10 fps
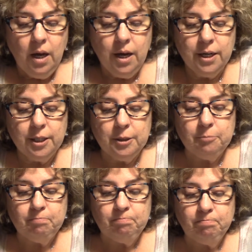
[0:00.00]

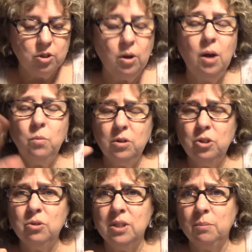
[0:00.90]
So I will
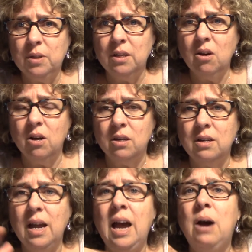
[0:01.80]
do something
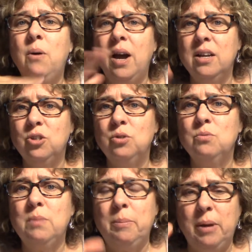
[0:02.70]
on how I do
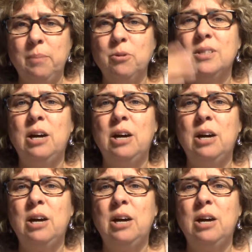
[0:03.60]
my papers,